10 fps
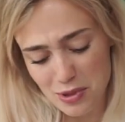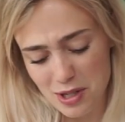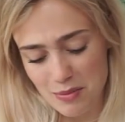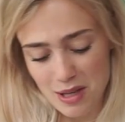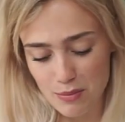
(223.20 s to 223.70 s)
in a
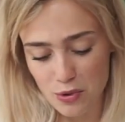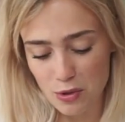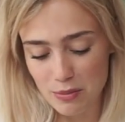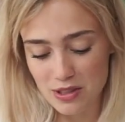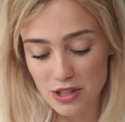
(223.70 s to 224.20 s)
bit more,
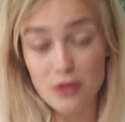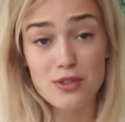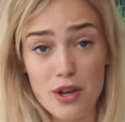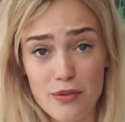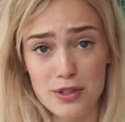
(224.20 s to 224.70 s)
but don't
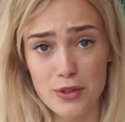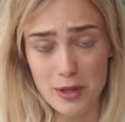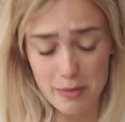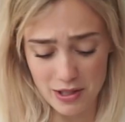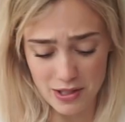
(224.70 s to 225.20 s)
overdo it
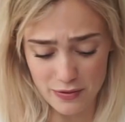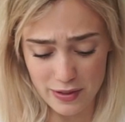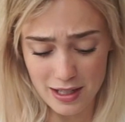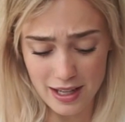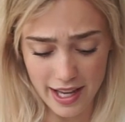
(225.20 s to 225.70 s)
because
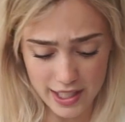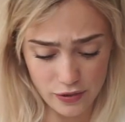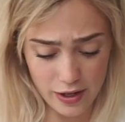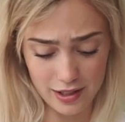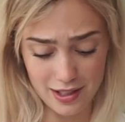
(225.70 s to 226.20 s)
vanilla
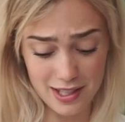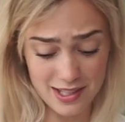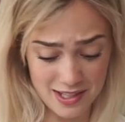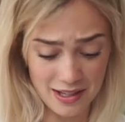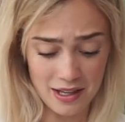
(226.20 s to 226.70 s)
extract
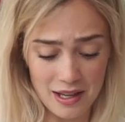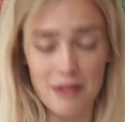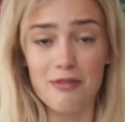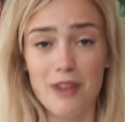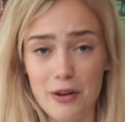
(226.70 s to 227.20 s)
is
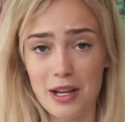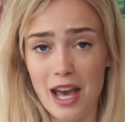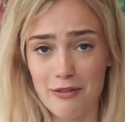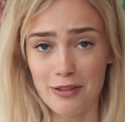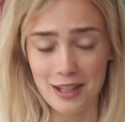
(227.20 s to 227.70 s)
very
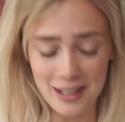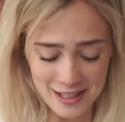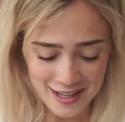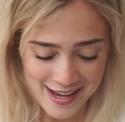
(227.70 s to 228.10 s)
heavy.